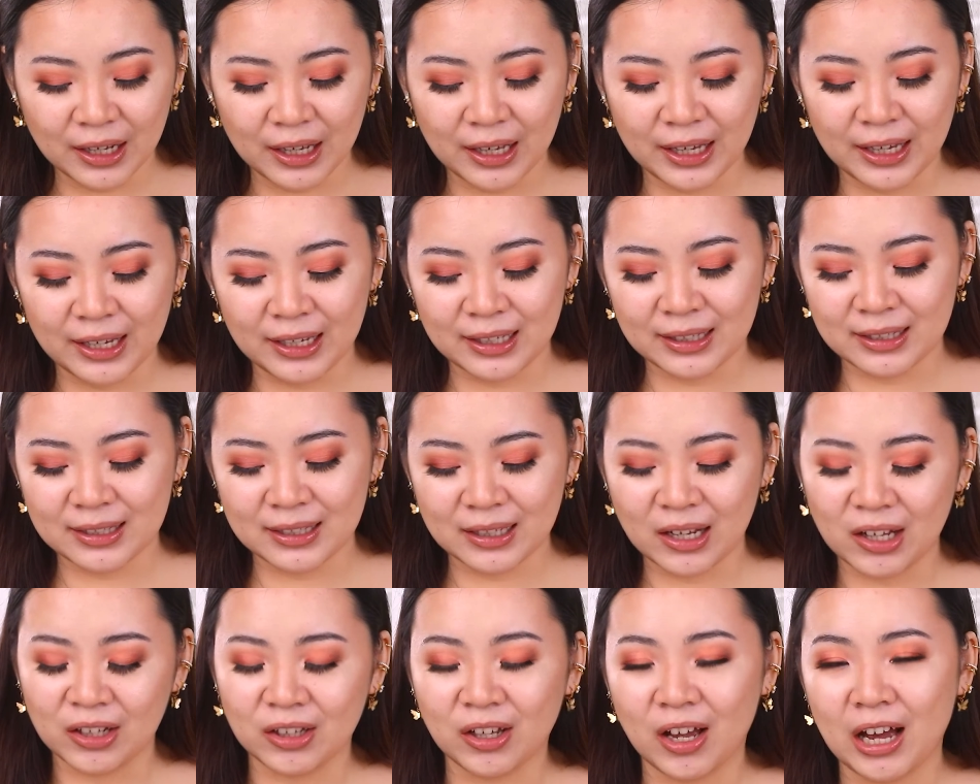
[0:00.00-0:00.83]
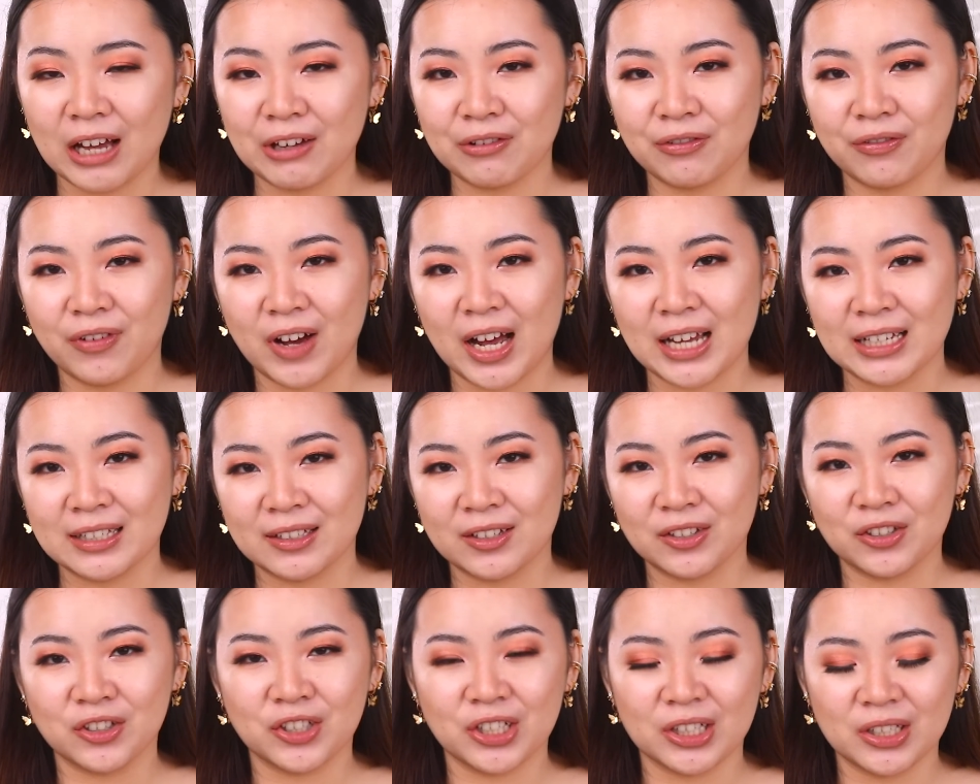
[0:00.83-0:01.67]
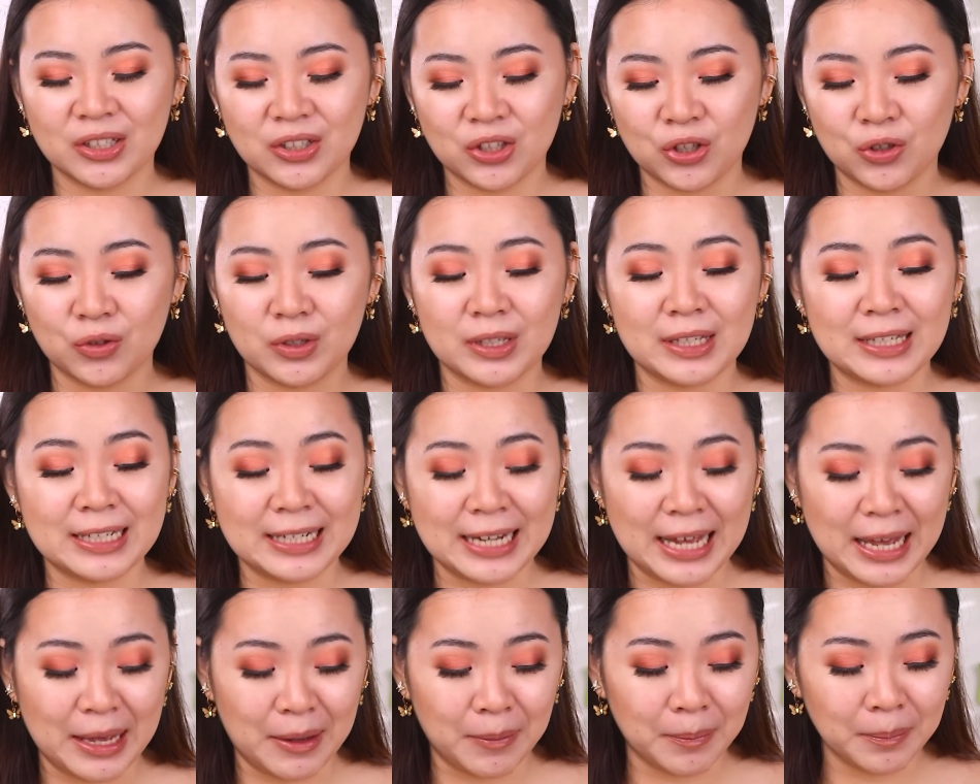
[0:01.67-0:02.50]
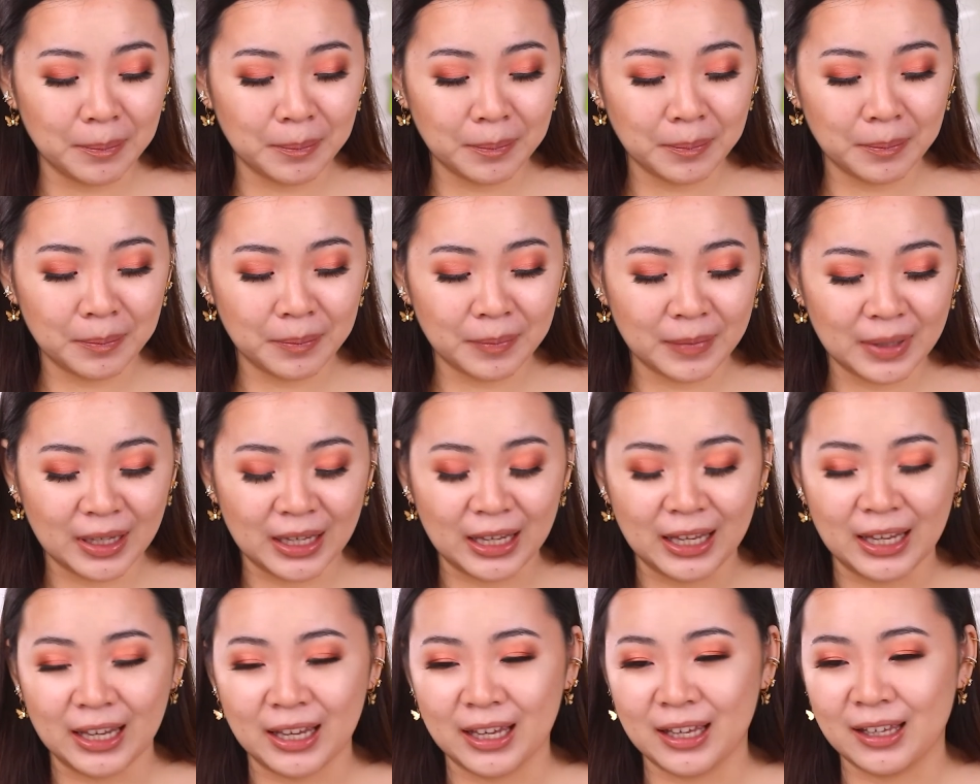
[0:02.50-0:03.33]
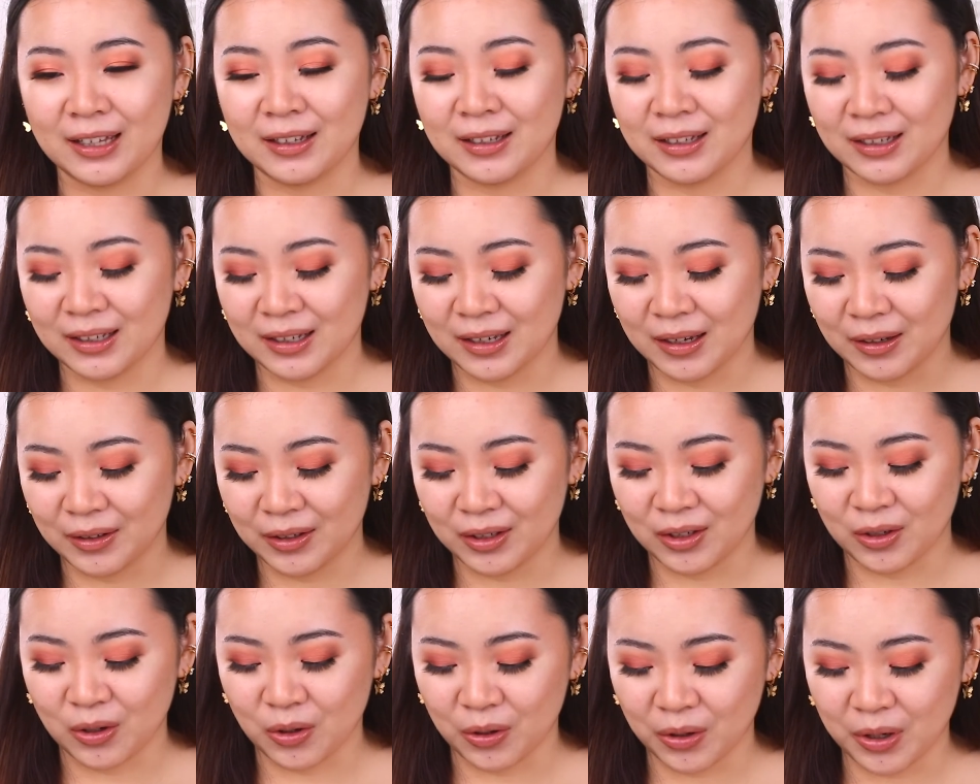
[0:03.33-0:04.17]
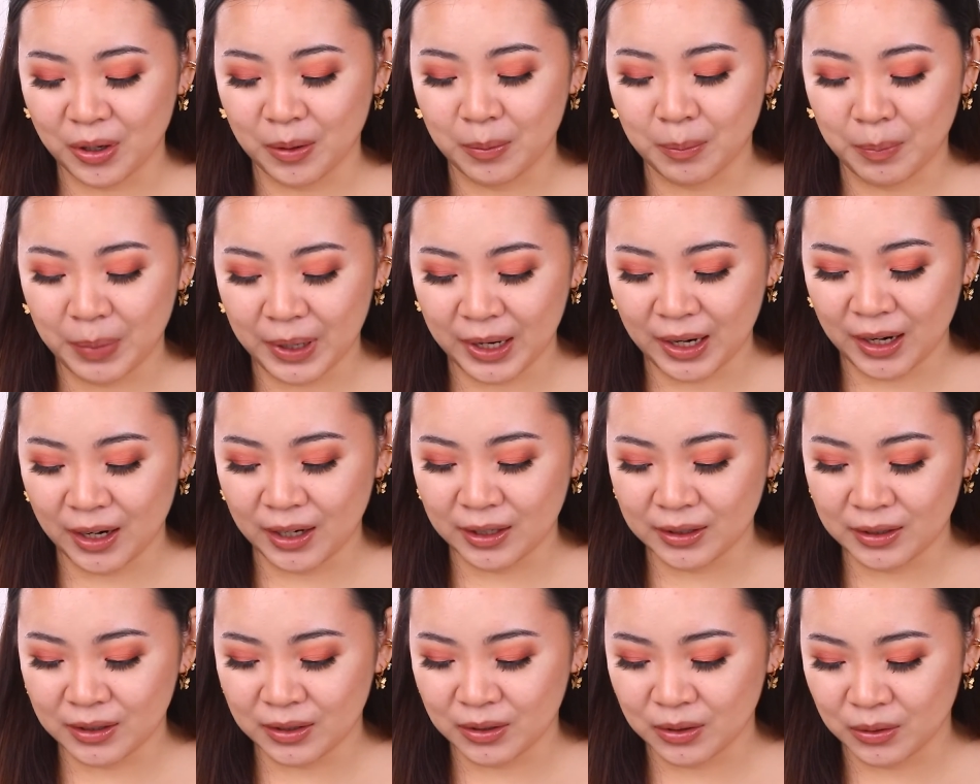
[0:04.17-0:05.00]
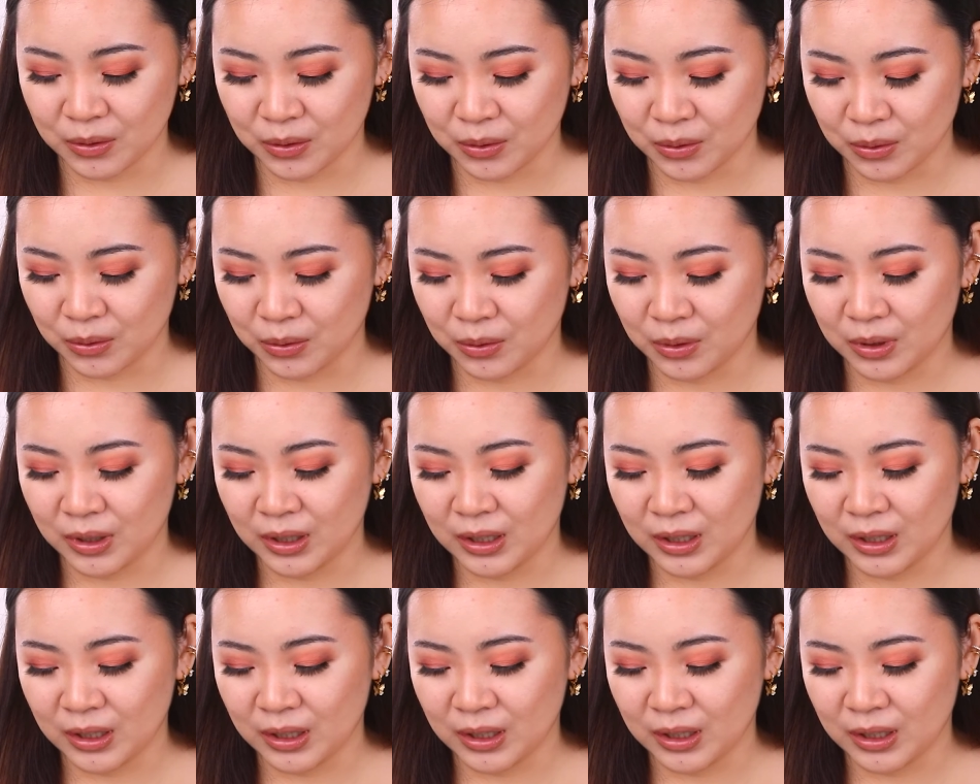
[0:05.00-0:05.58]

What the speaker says: It's a lot faster just to stem and, you know, compared to